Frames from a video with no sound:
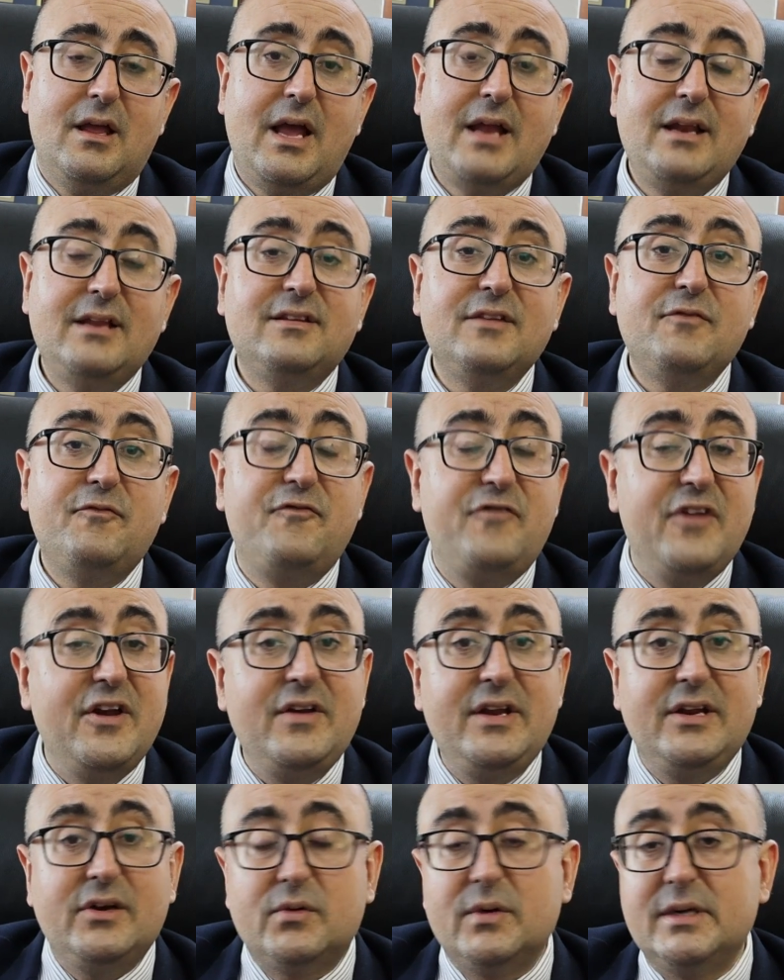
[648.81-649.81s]
it's
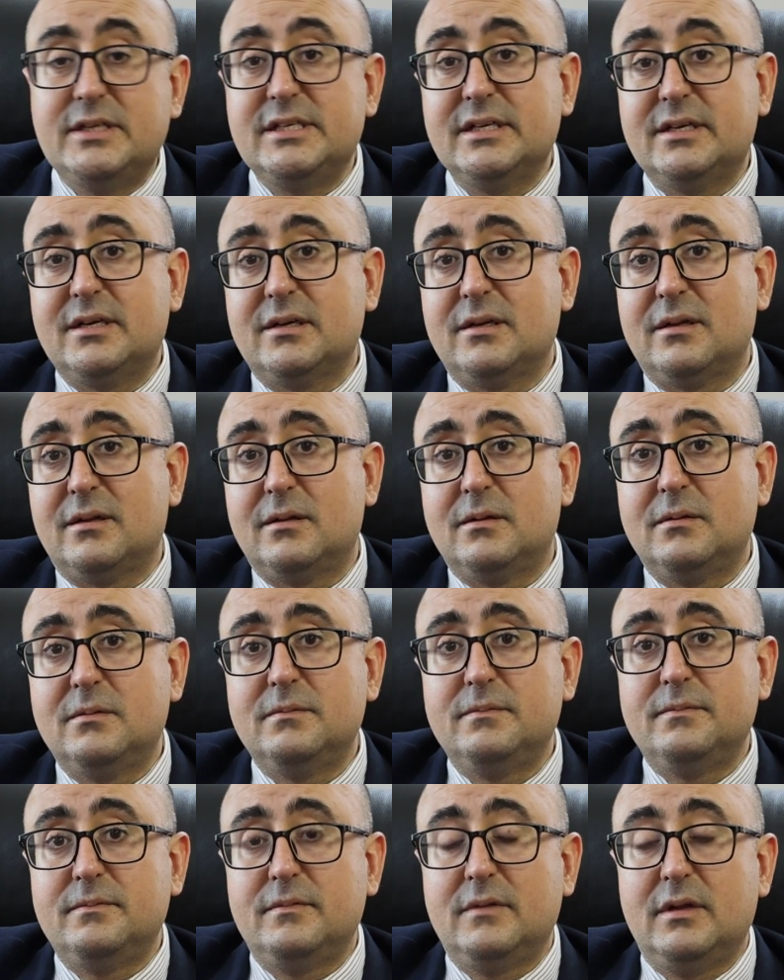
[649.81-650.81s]
very critical
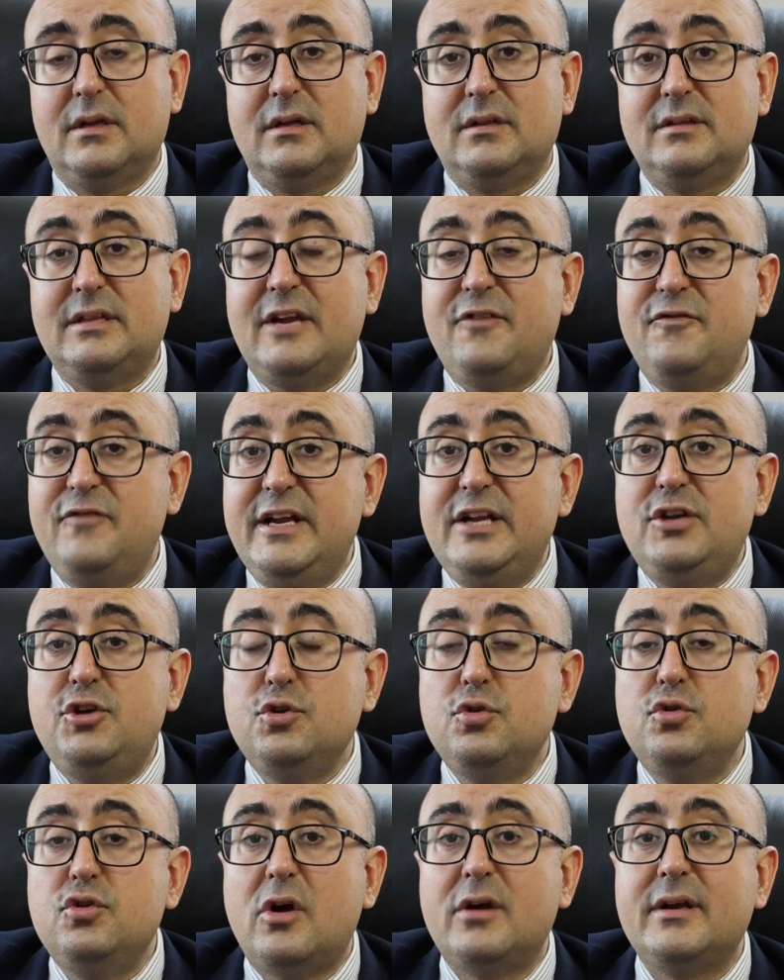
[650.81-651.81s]
that we
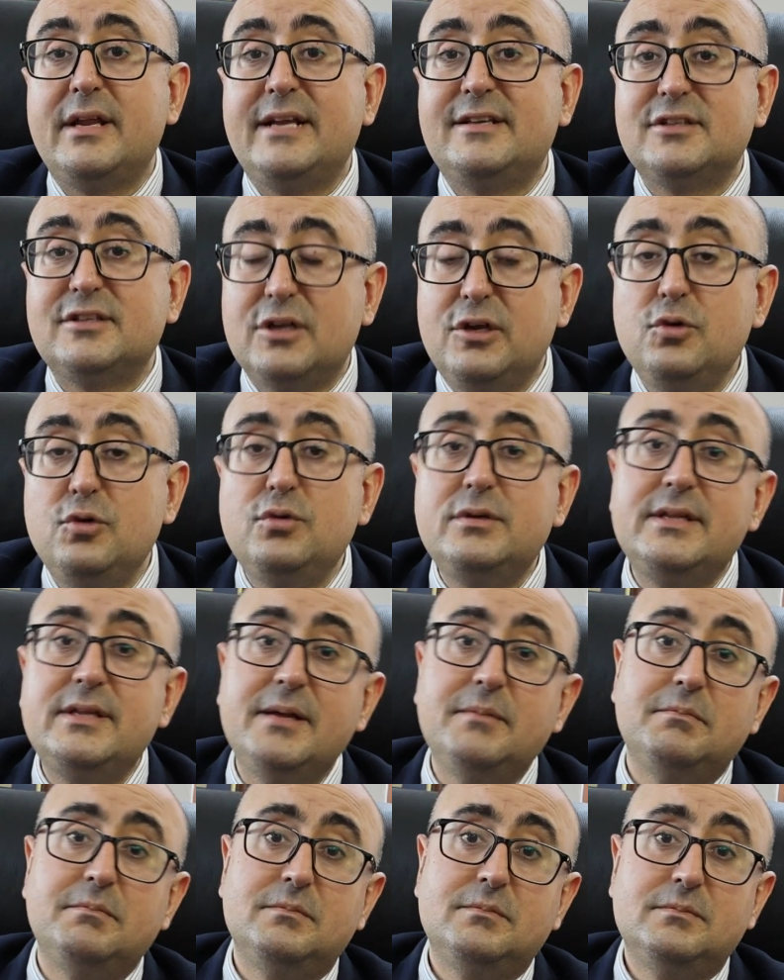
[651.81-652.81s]
do not exclude
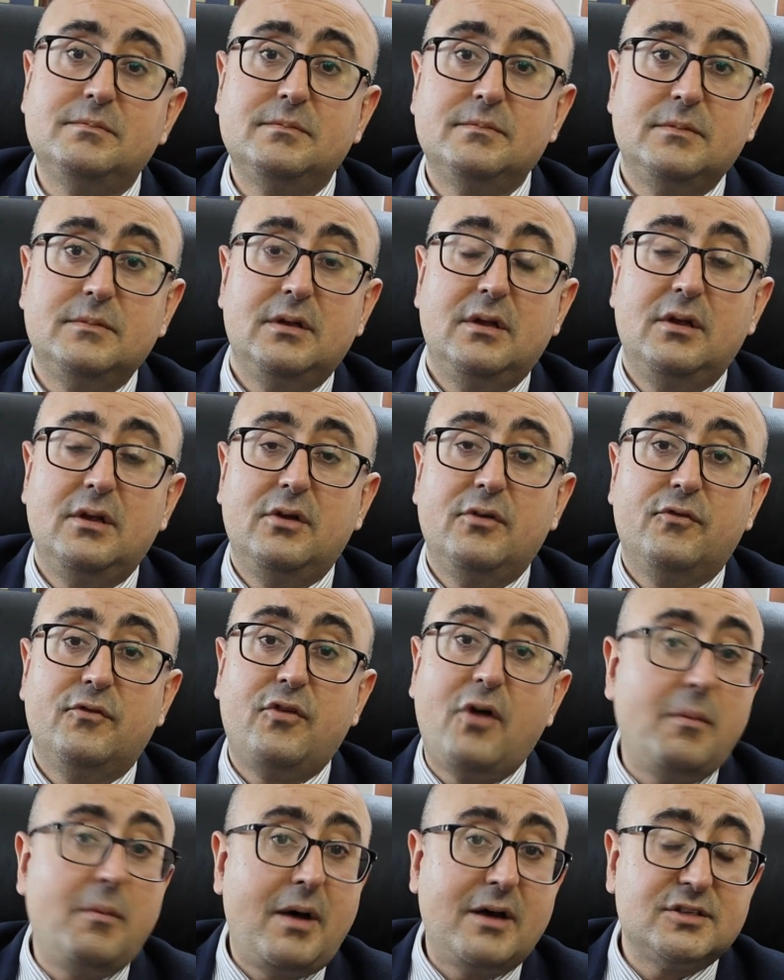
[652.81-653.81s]
them
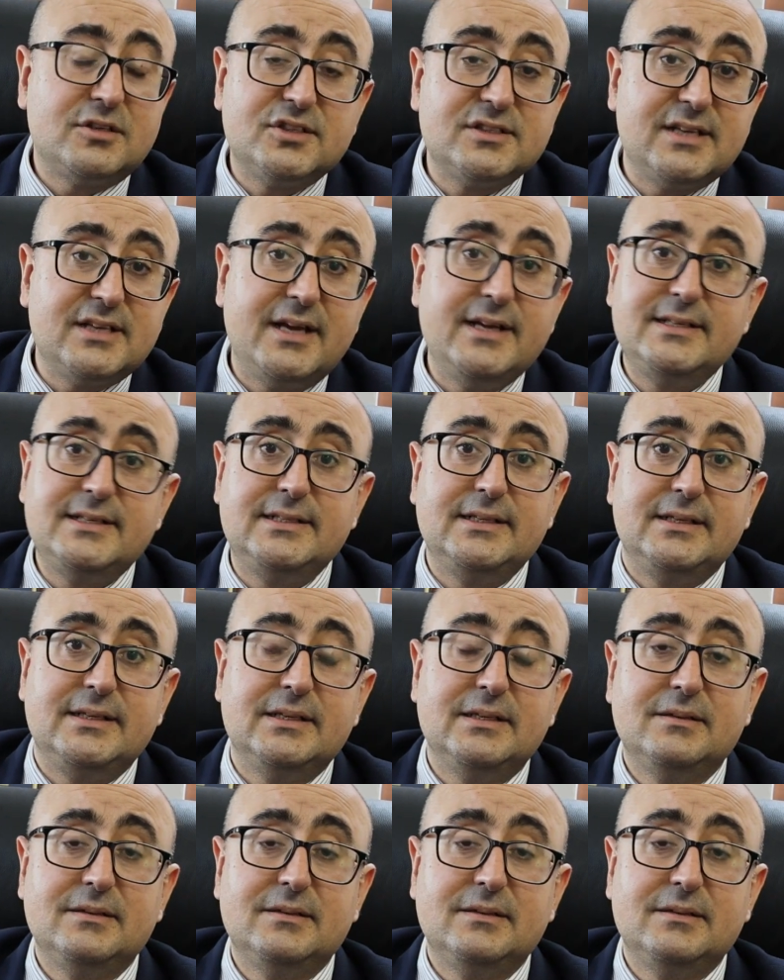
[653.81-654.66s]
from our society.